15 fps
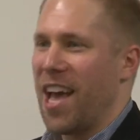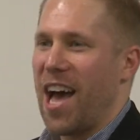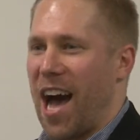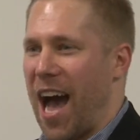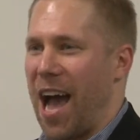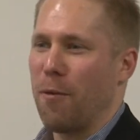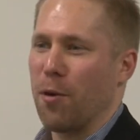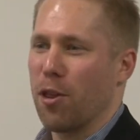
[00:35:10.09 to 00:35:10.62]

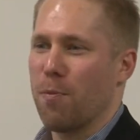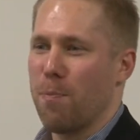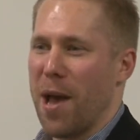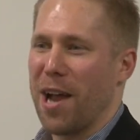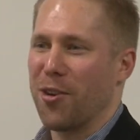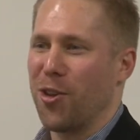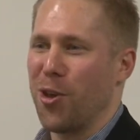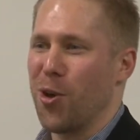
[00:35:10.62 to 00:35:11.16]
I
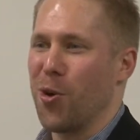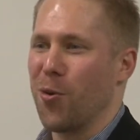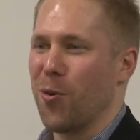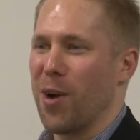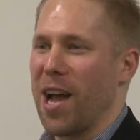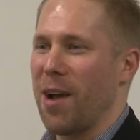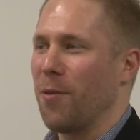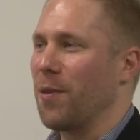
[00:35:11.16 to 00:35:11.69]
respect you,
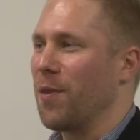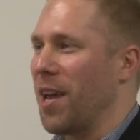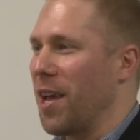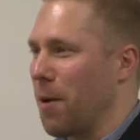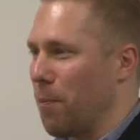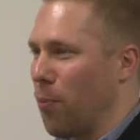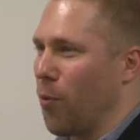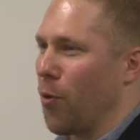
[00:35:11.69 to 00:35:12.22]
right, when they
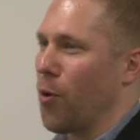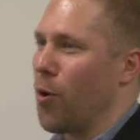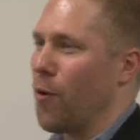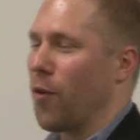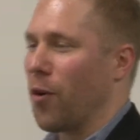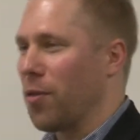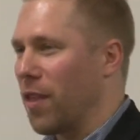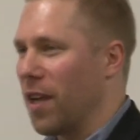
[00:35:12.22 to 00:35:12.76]
approve
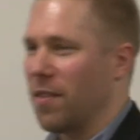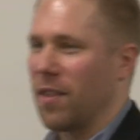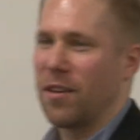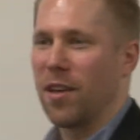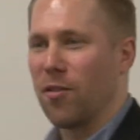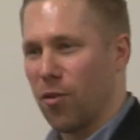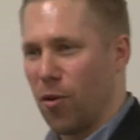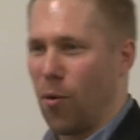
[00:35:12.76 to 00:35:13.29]
or think the
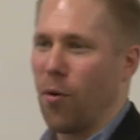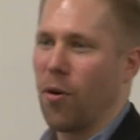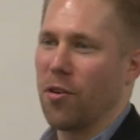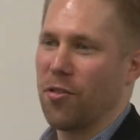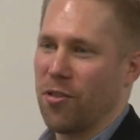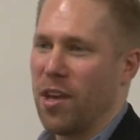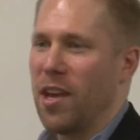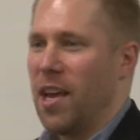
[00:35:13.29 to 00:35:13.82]

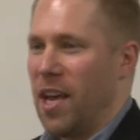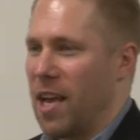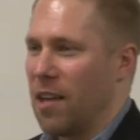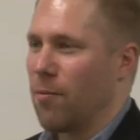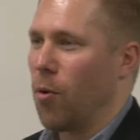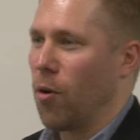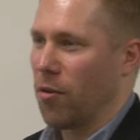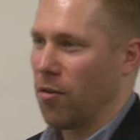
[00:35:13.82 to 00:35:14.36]
discourse is
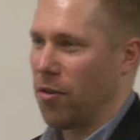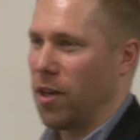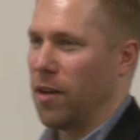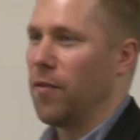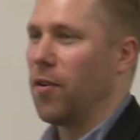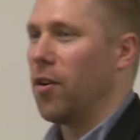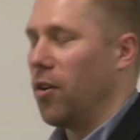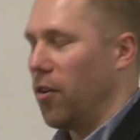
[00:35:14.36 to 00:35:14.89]
more
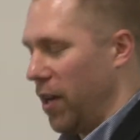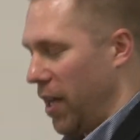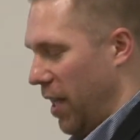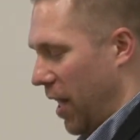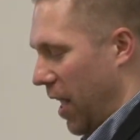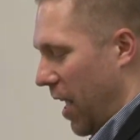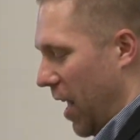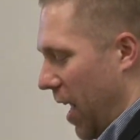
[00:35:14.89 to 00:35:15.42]
civil and,
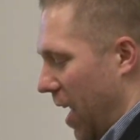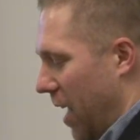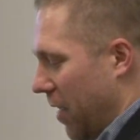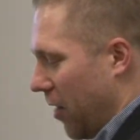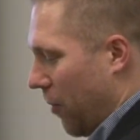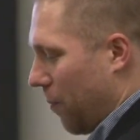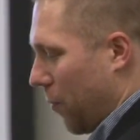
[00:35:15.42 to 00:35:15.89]
and,